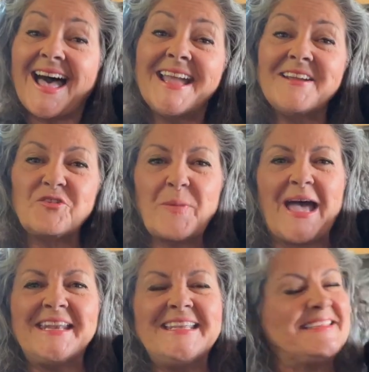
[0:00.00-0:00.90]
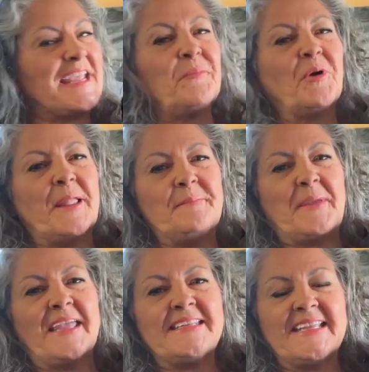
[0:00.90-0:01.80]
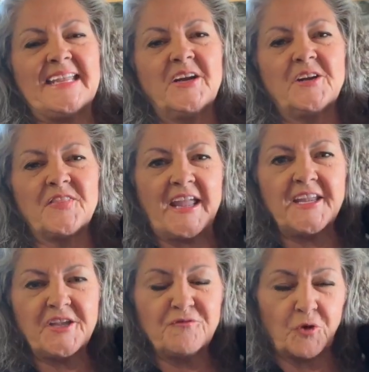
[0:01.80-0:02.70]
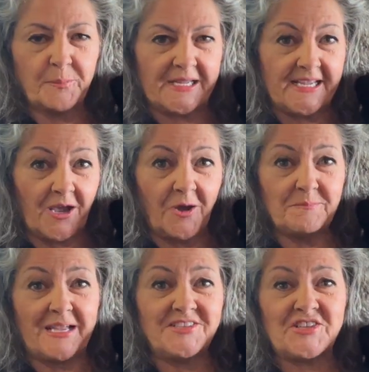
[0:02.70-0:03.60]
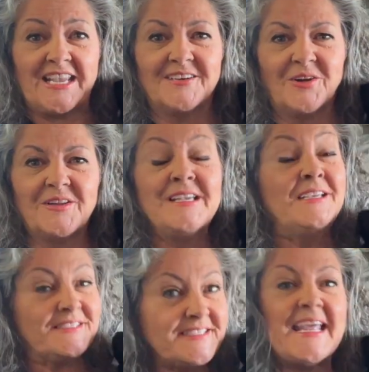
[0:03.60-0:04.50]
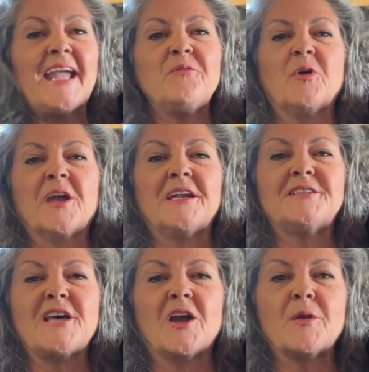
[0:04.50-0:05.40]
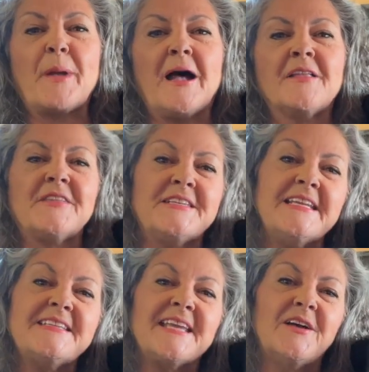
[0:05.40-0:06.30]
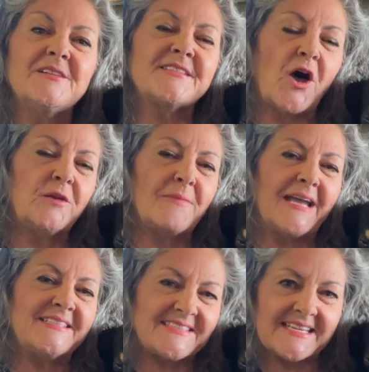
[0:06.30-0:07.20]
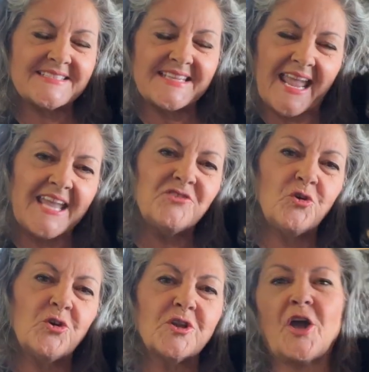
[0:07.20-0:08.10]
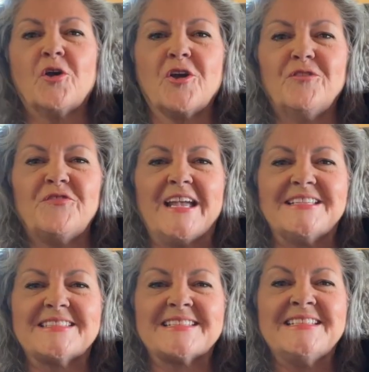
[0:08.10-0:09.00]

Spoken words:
Hi everybody, Debra and Bandit here. Thank you for being on my channel. Today we're going to talk about the details on my 6th annual KOKO FEST.